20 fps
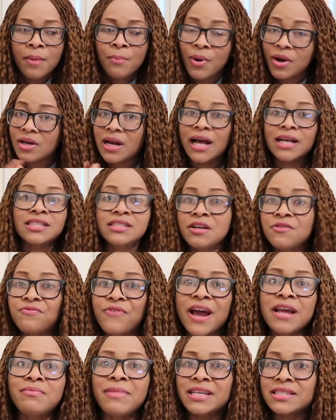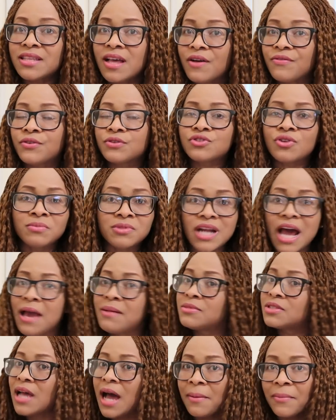But I still find myself,
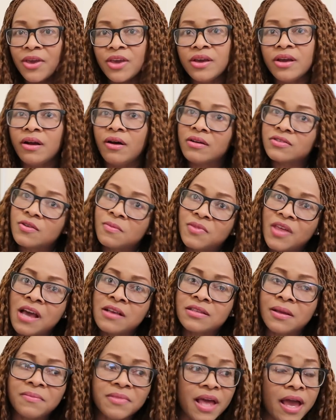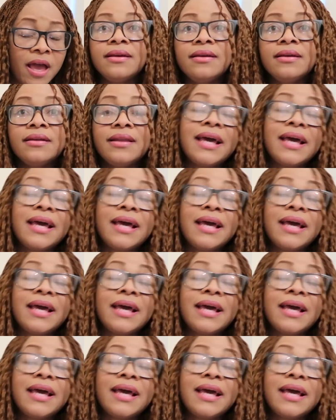sometimes I'm here or sometimes I'm there.